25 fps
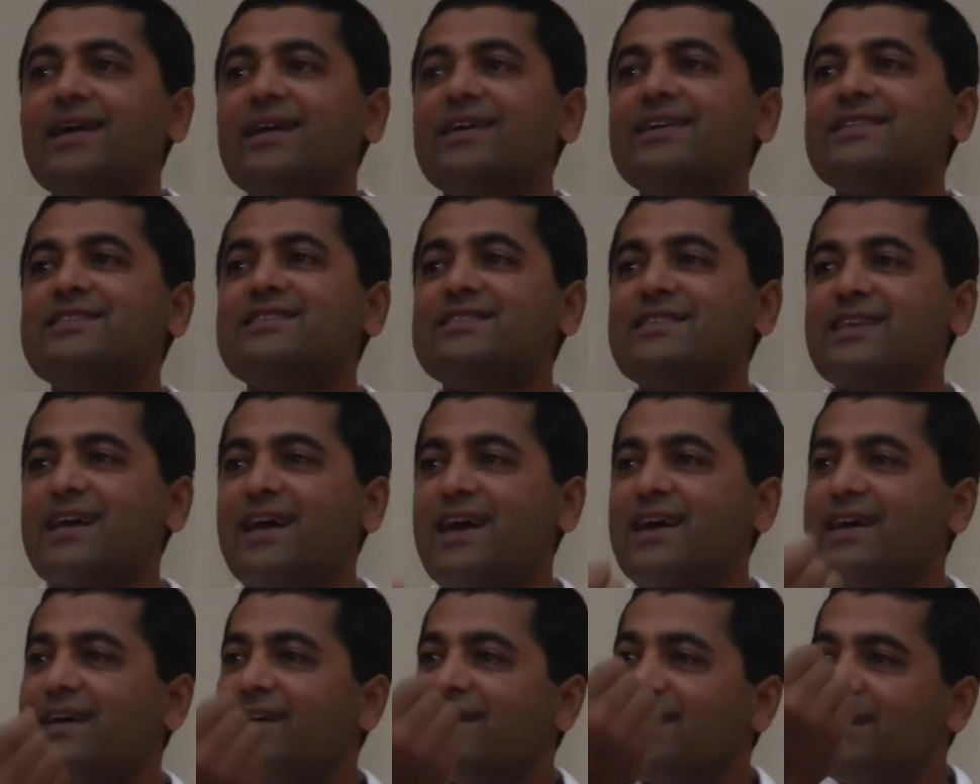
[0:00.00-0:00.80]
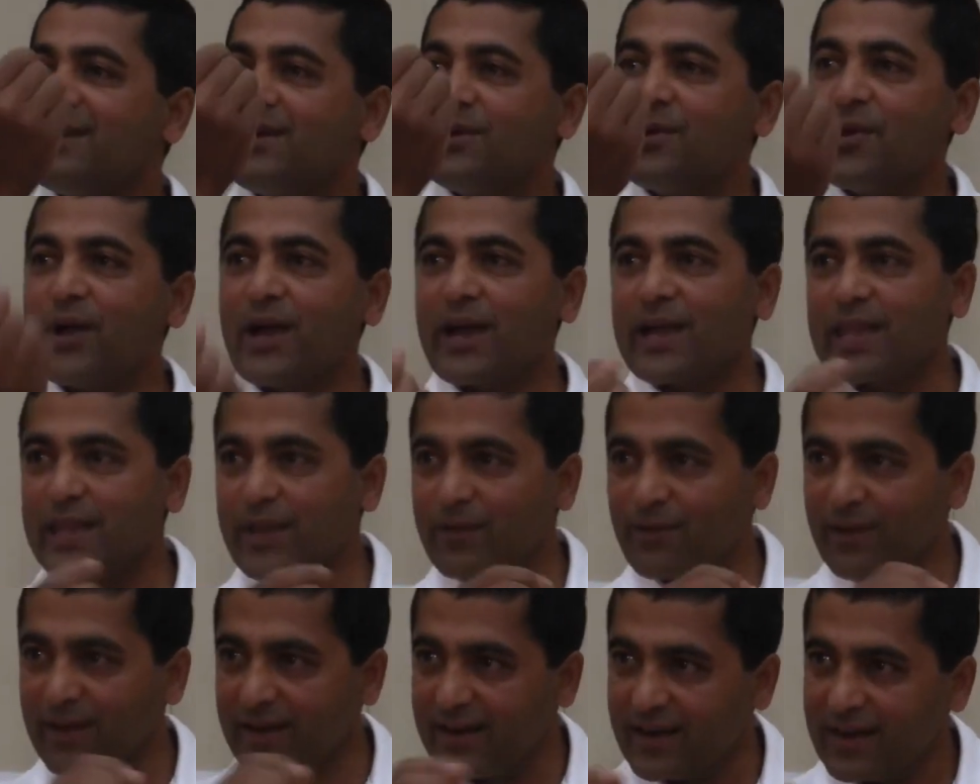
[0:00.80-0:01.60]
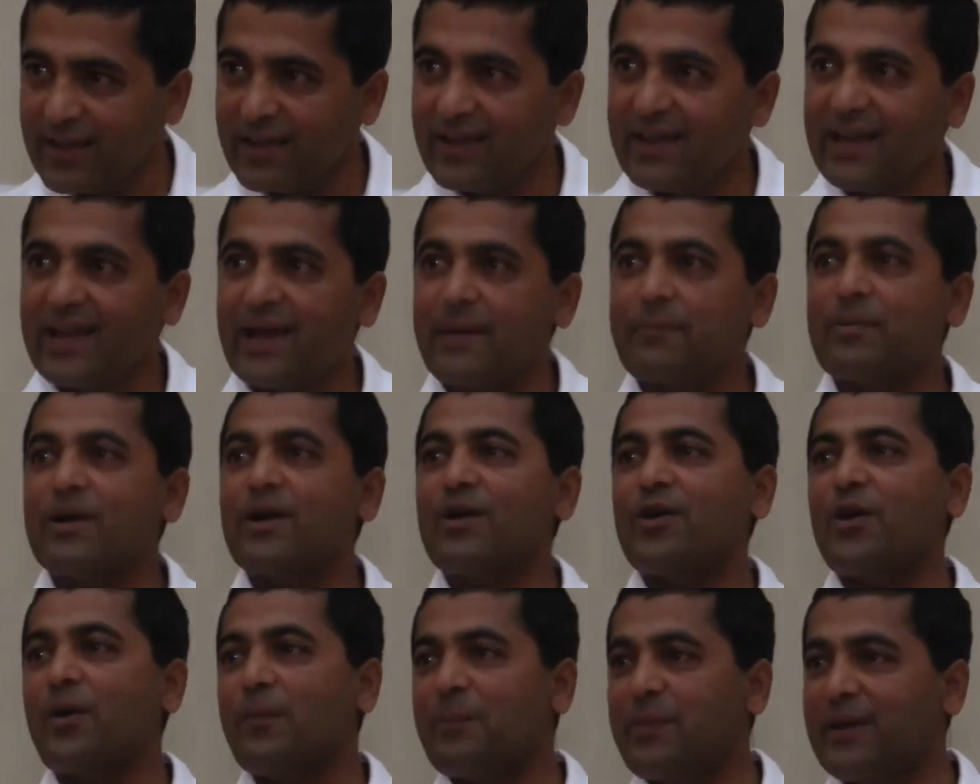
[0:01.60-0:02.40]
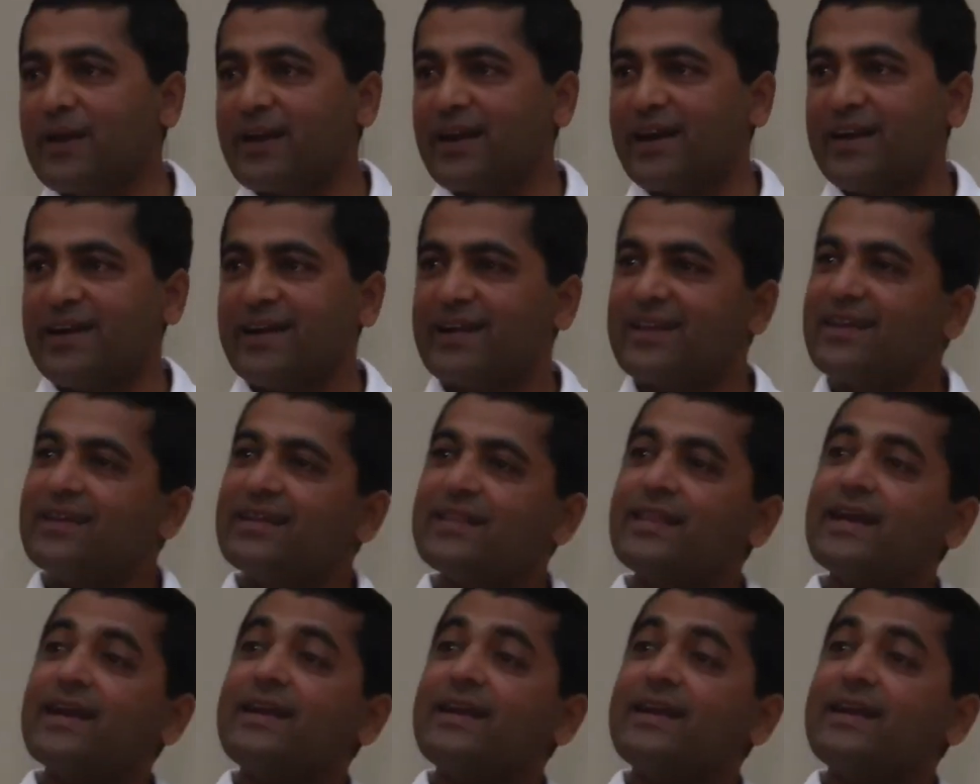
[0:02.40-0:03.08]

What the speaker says: you have given a copyright.